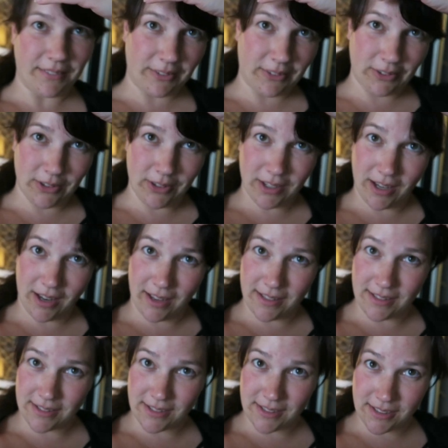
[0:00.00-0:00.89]
All right,
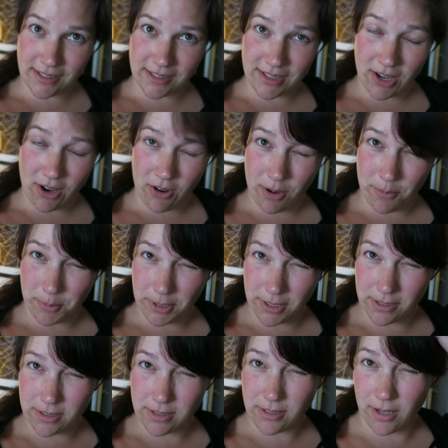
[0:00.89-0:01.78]
guys, this is how I'm
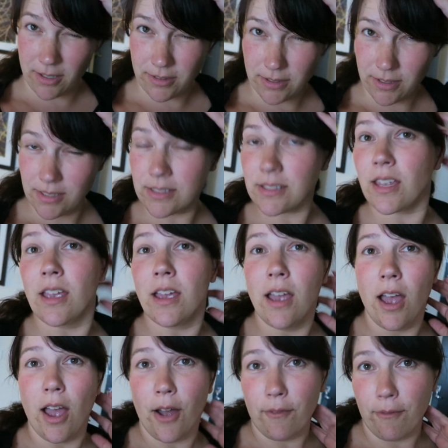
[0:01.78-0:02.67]
gonna start this
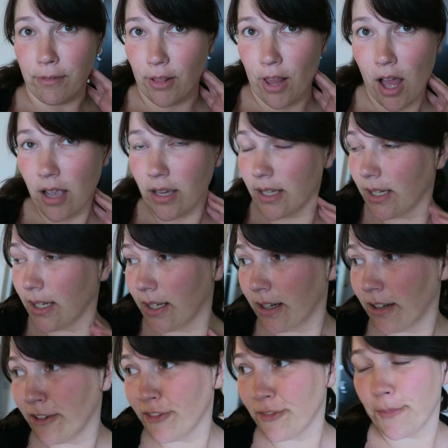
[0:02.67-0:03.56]

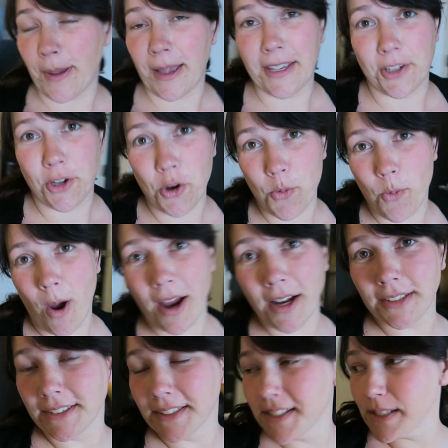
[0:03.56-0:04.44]
vlogging of my Go
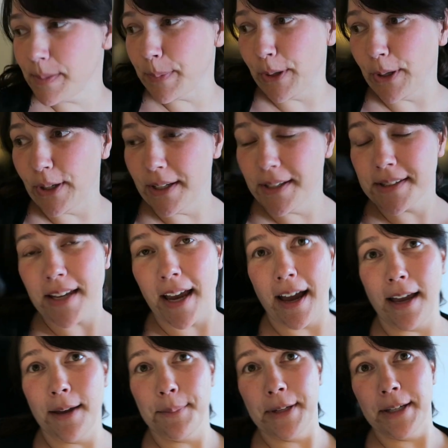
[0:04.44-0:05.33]
Wild experience.
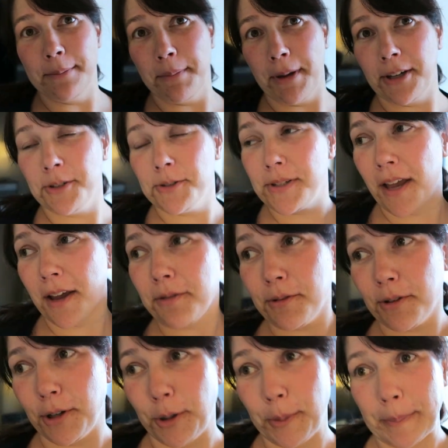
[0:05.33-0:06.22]
I'm in my hotel
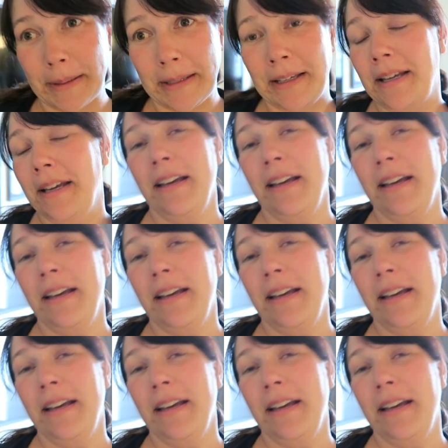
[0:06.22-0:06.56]
room.